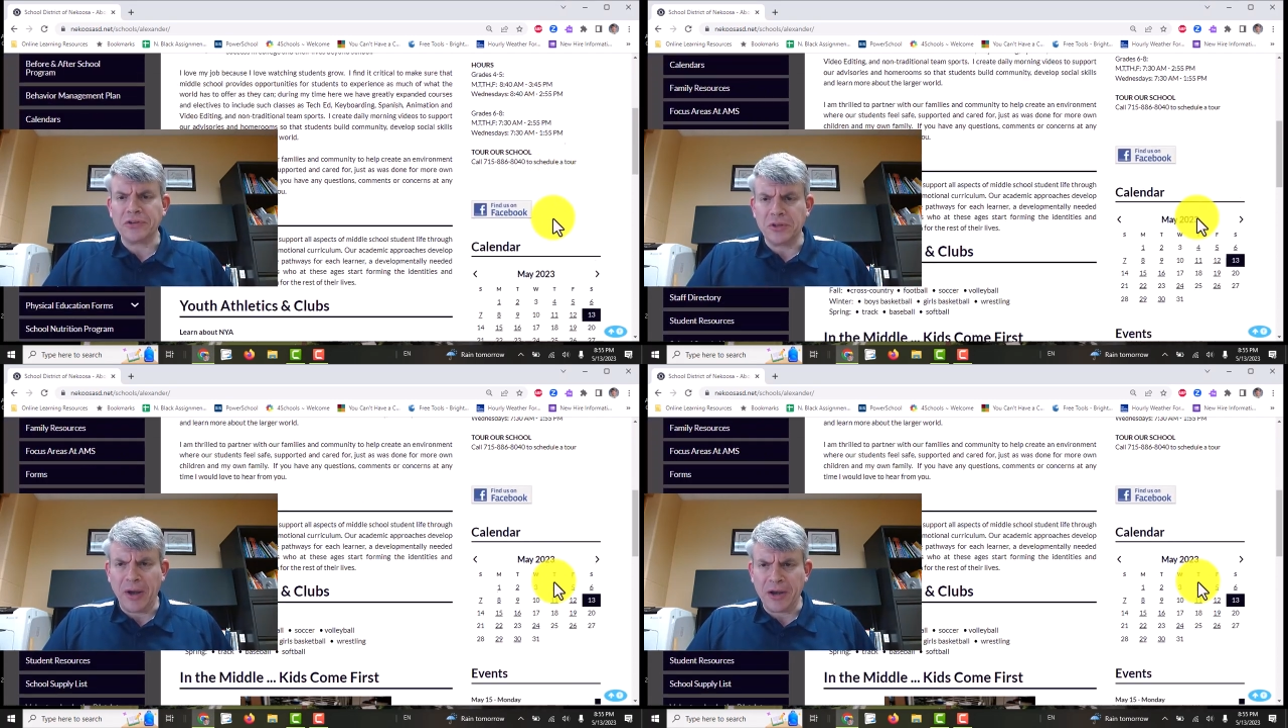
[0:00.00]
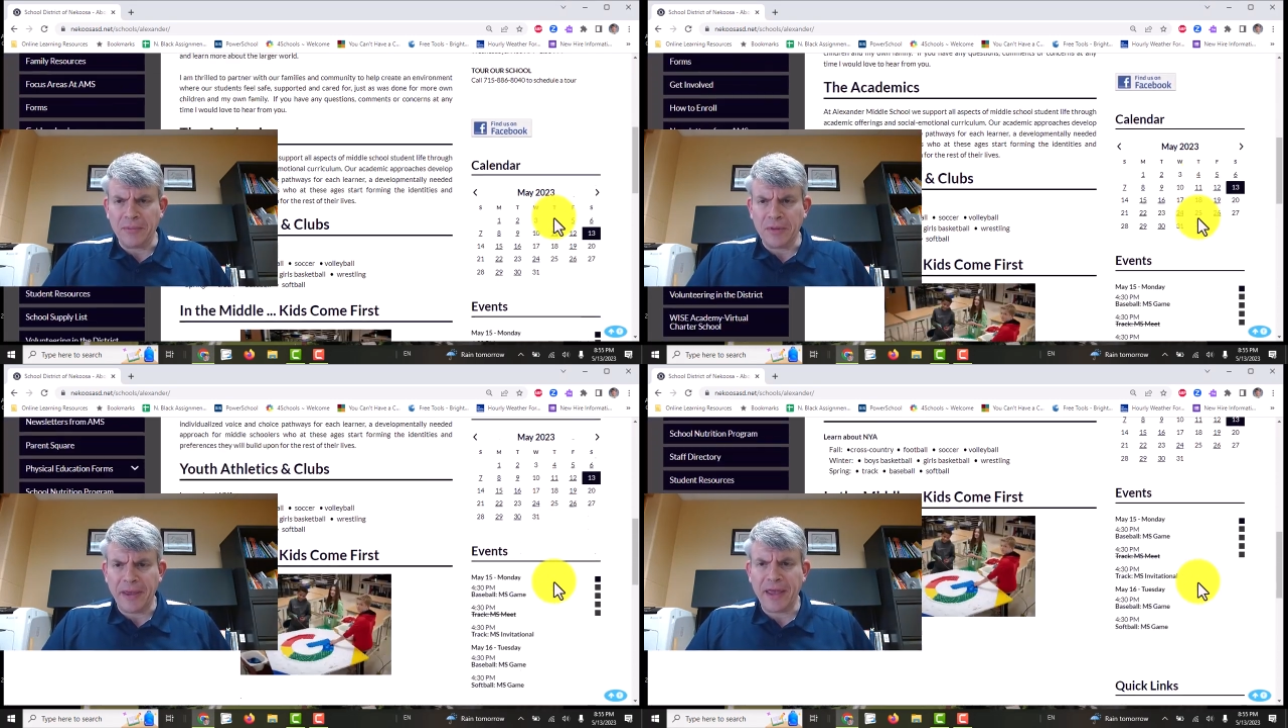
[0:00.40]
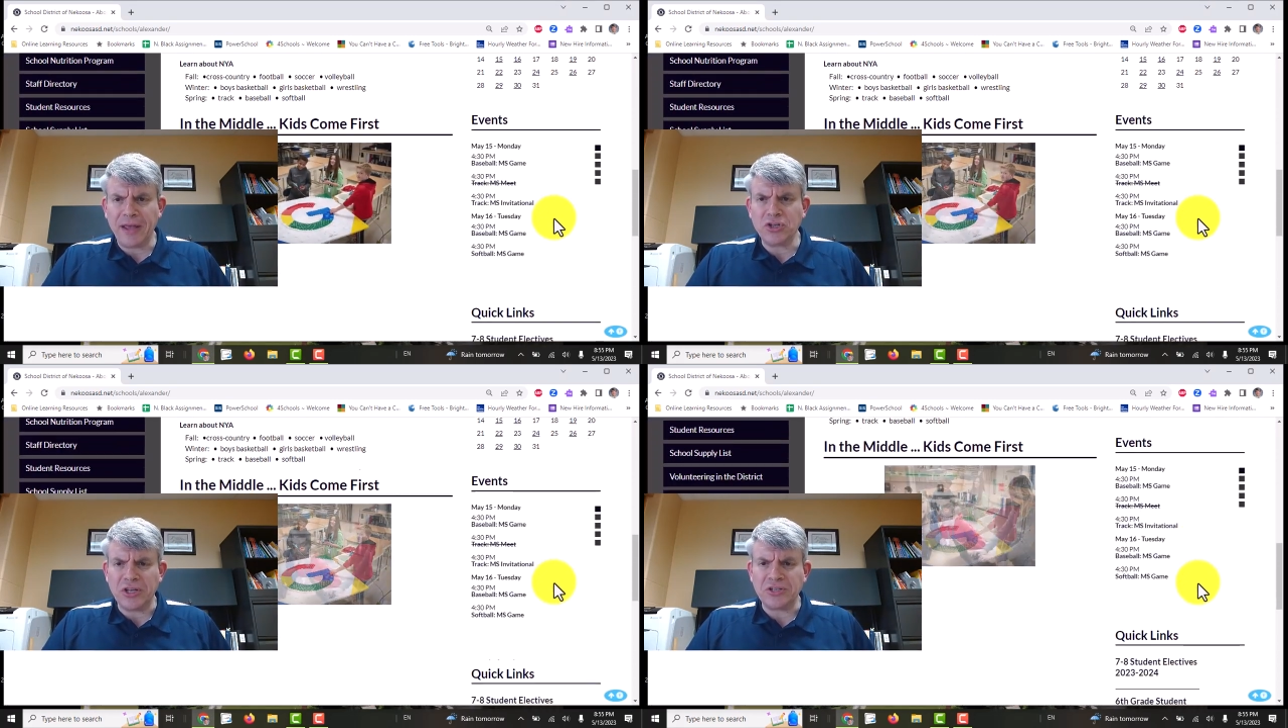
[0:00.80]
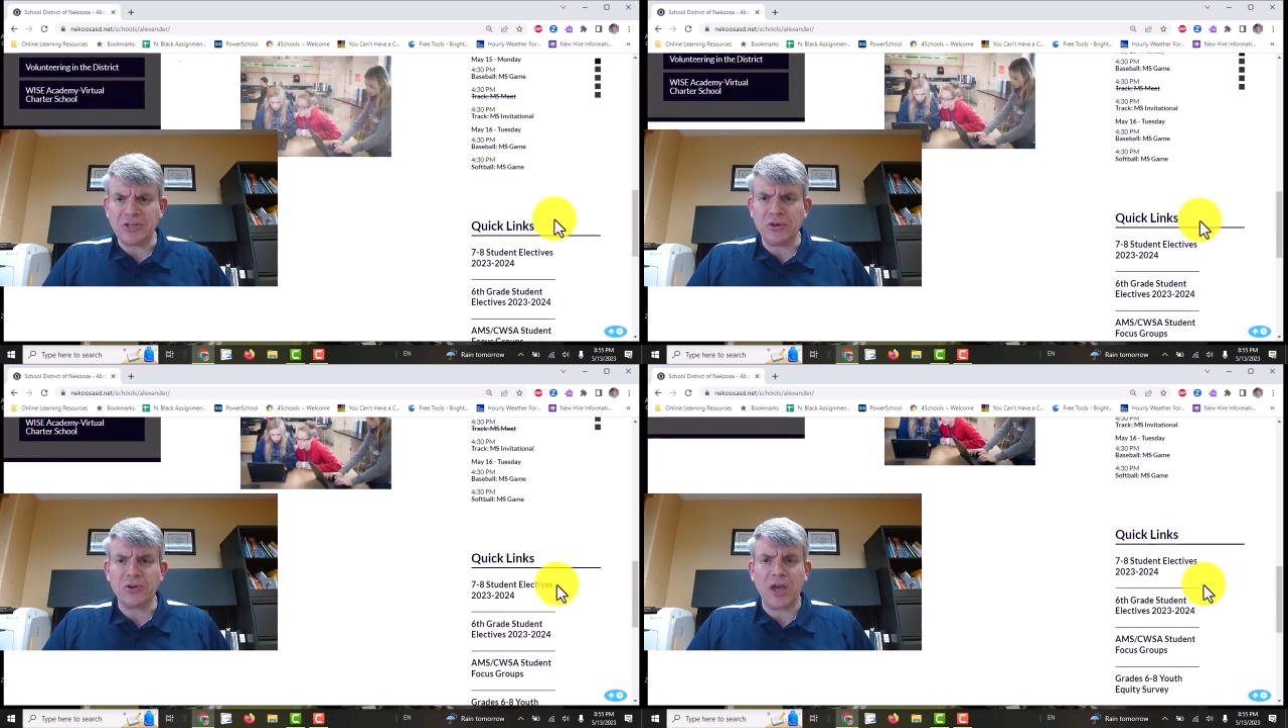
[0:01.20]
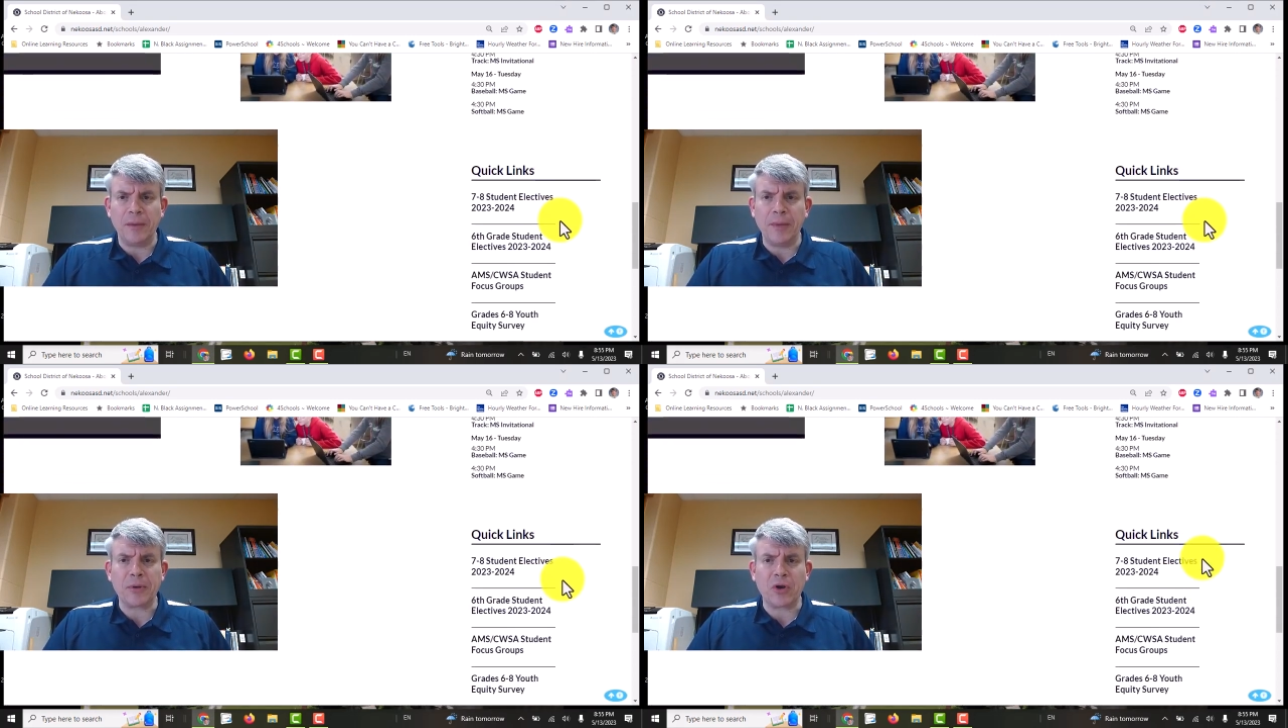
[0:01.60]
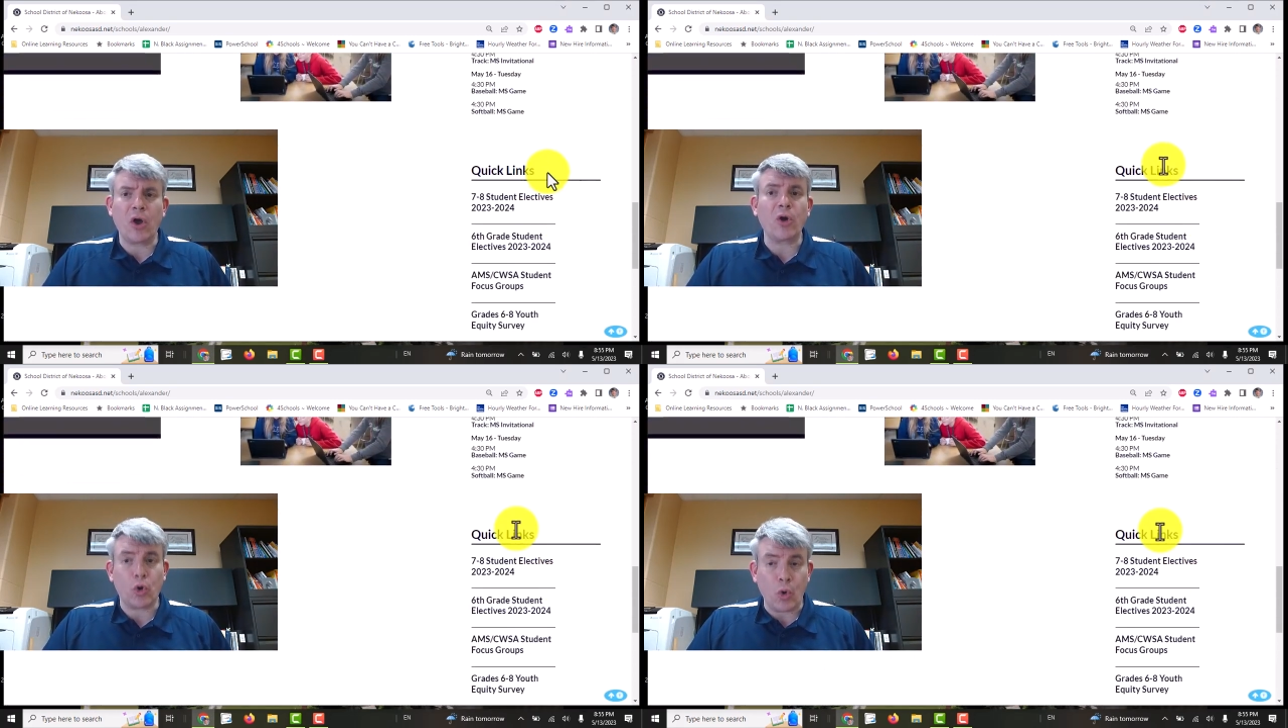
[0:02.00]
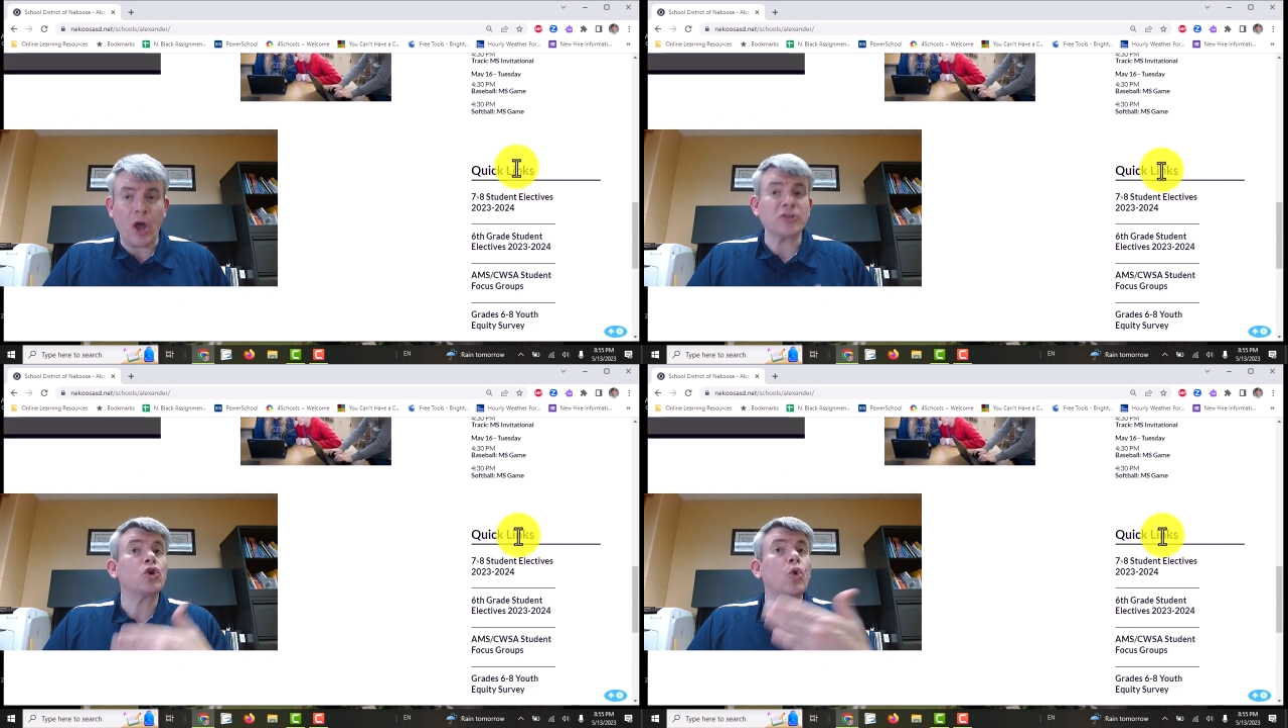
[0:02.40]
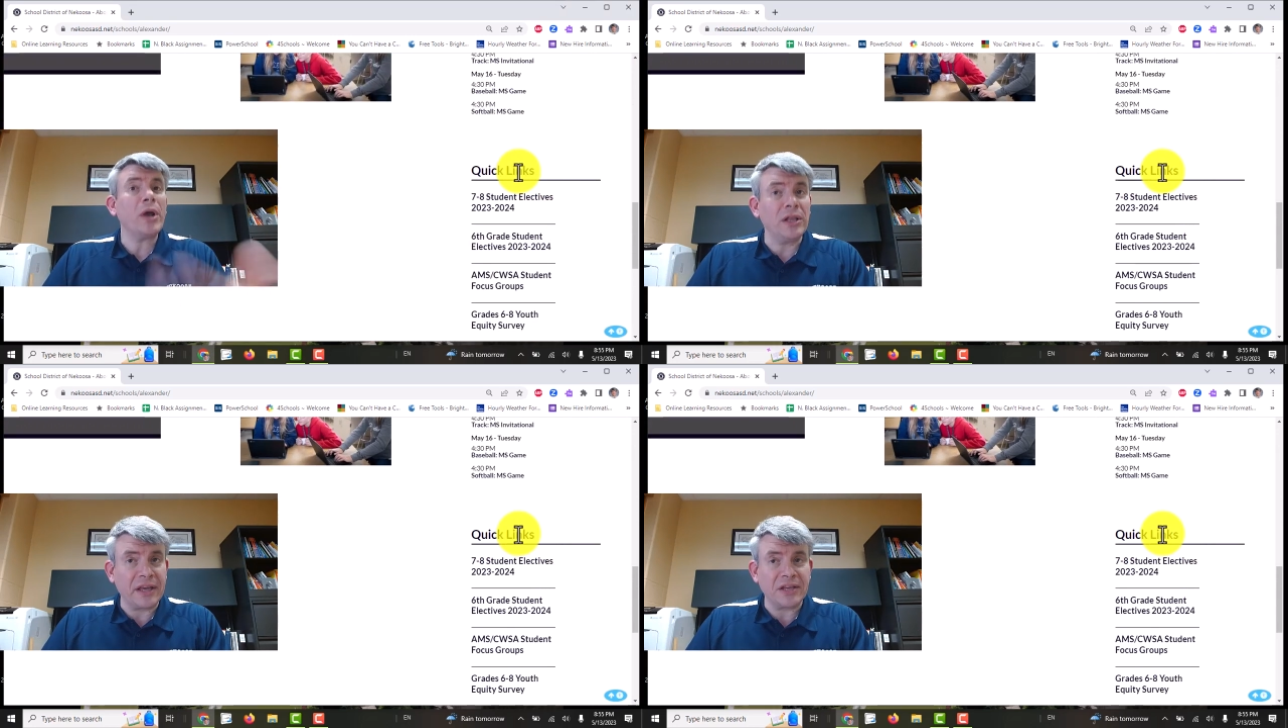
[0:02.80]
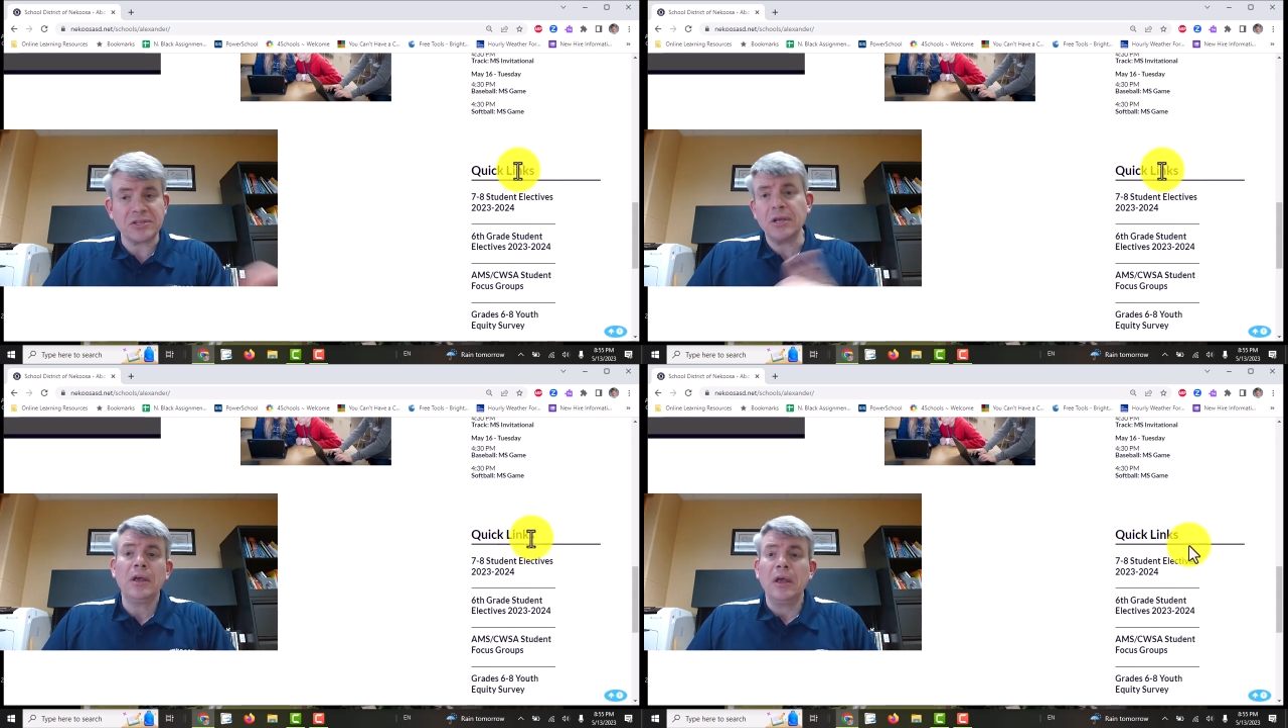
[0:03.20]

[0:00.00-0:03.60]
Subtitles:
to the bottom of the page until you come up across Quick Links.